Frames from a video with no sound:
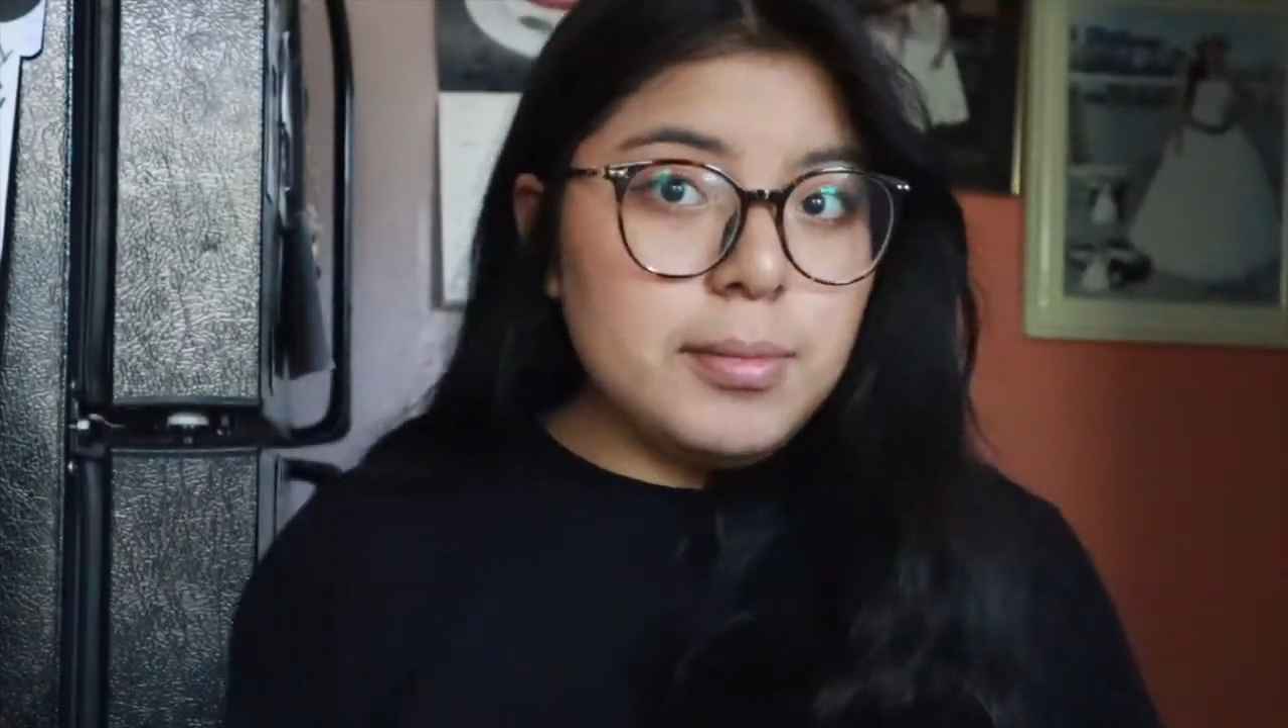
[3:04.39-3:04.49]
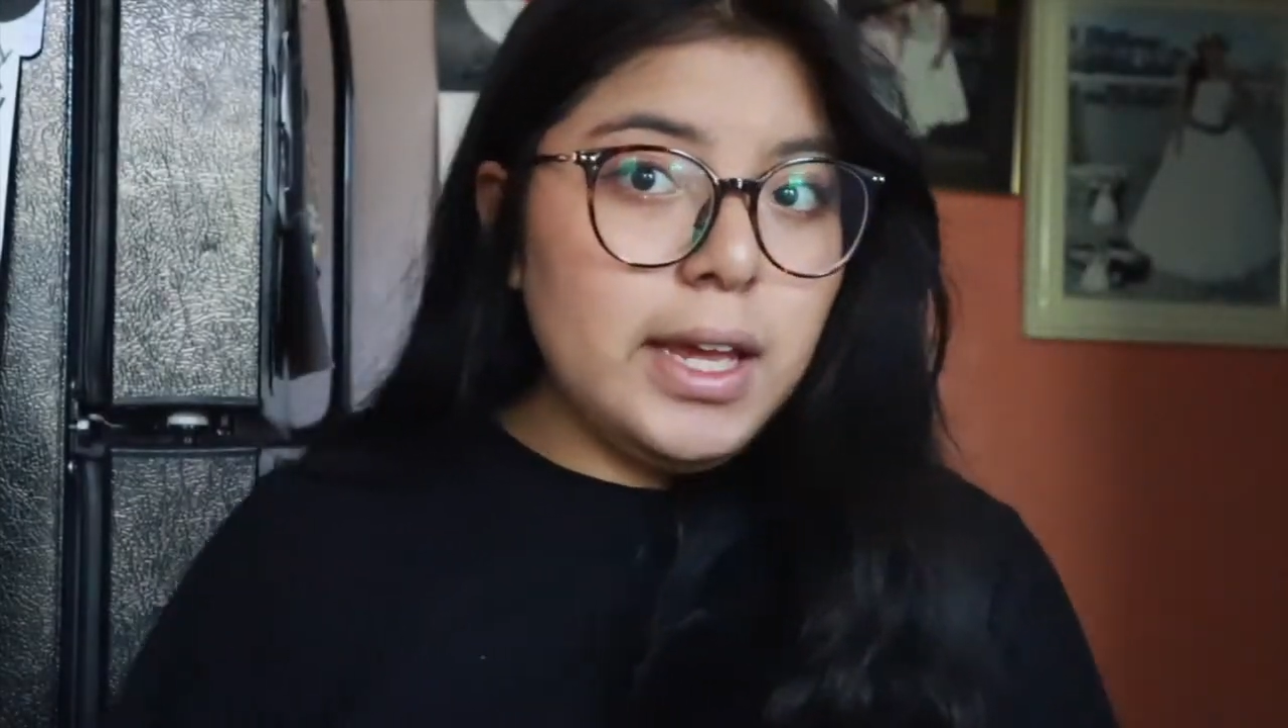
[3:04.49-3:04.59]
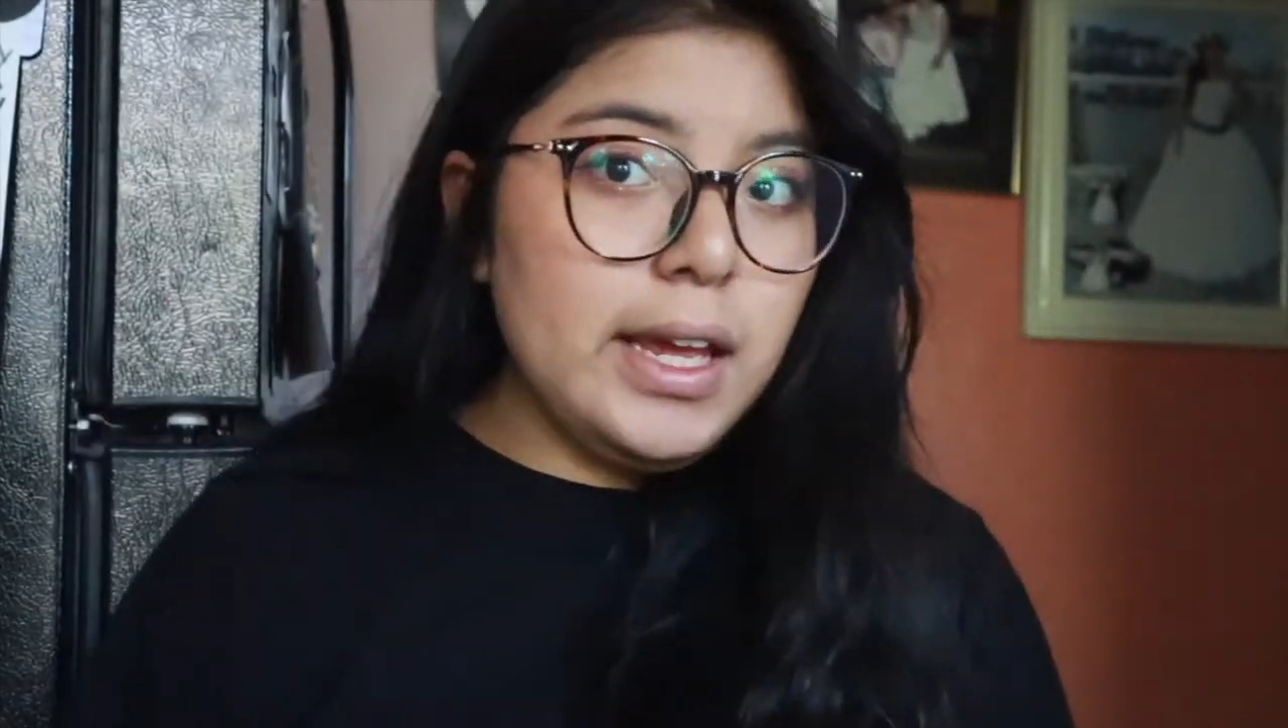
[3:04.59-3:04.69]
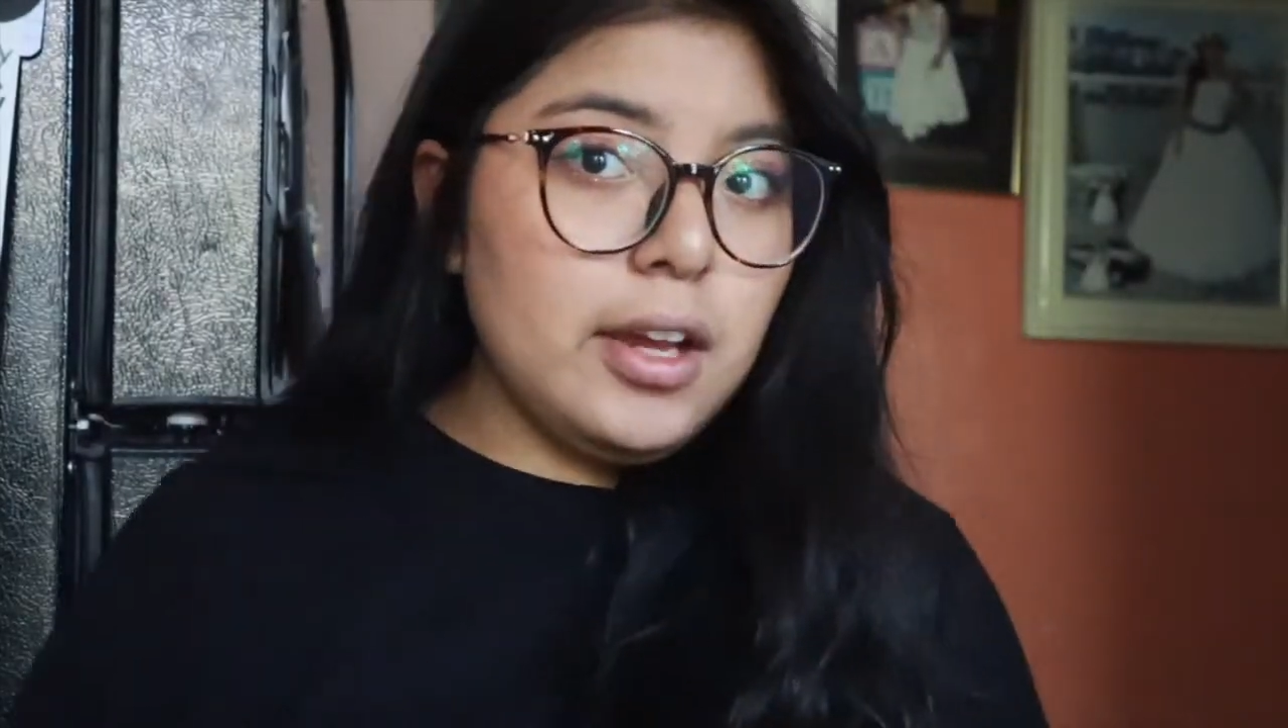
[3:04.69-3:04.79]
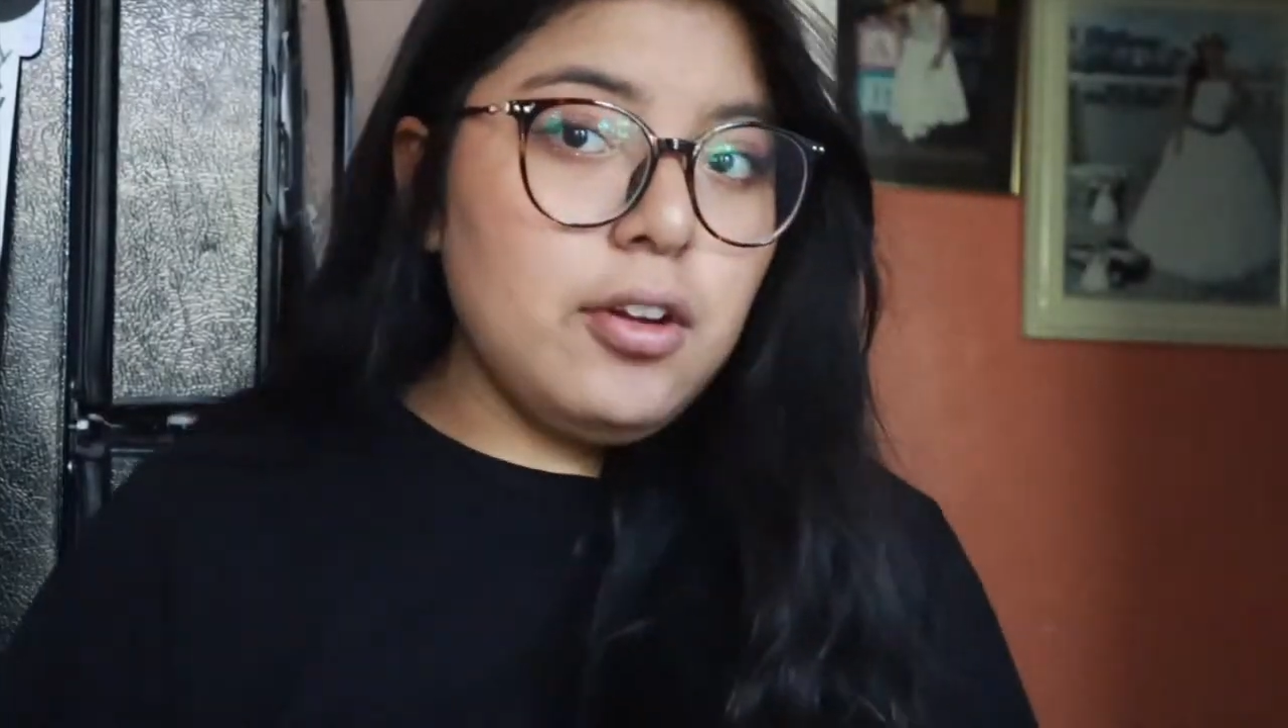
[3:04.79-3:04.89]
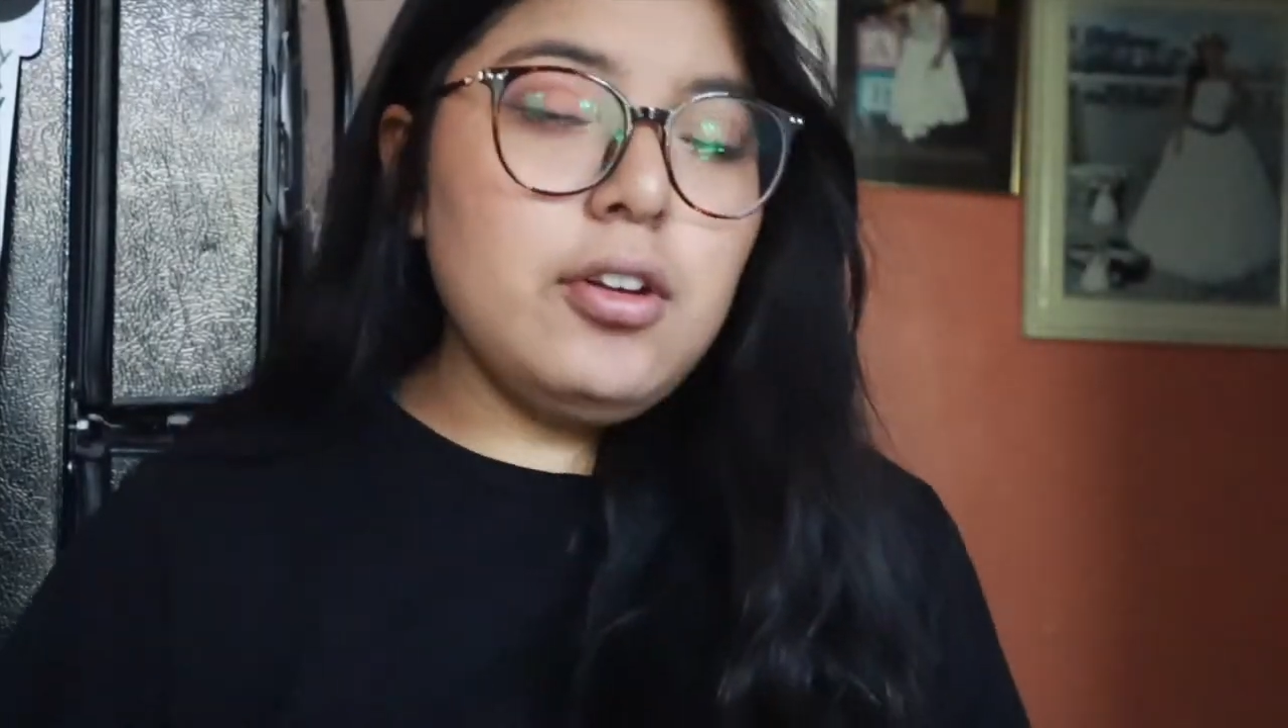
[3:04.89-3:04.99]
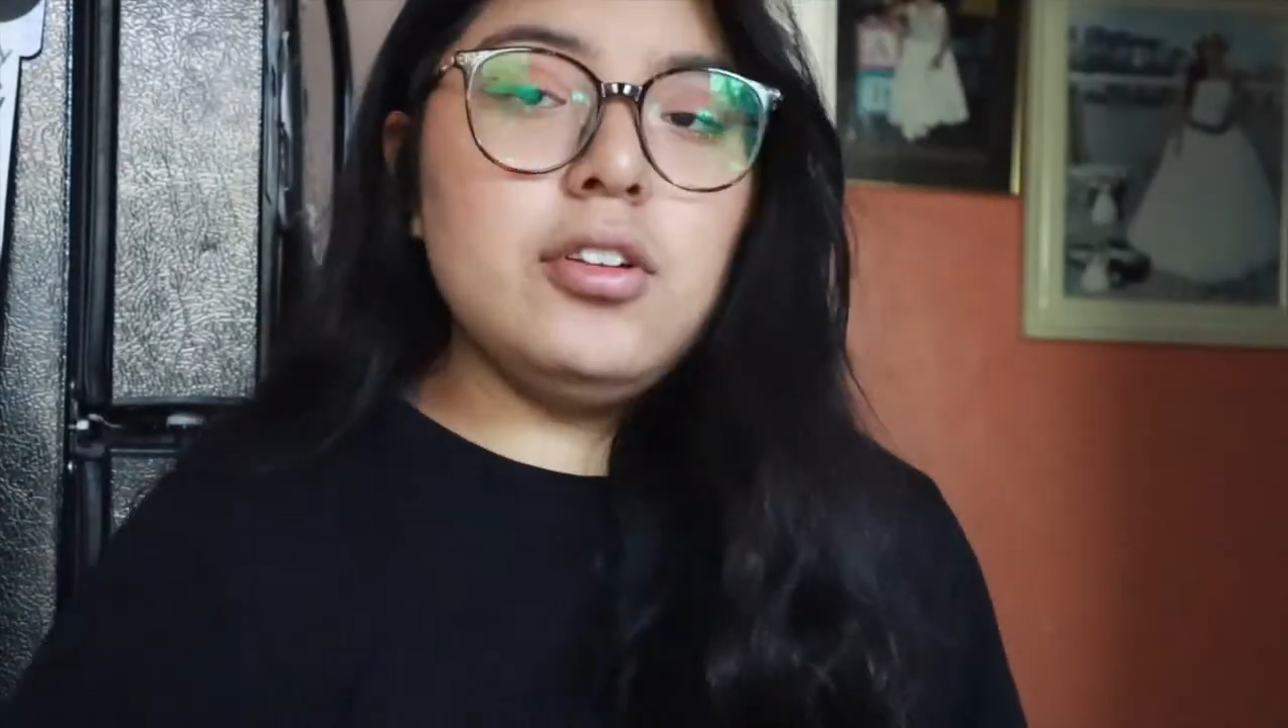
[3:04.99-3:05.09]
my hair.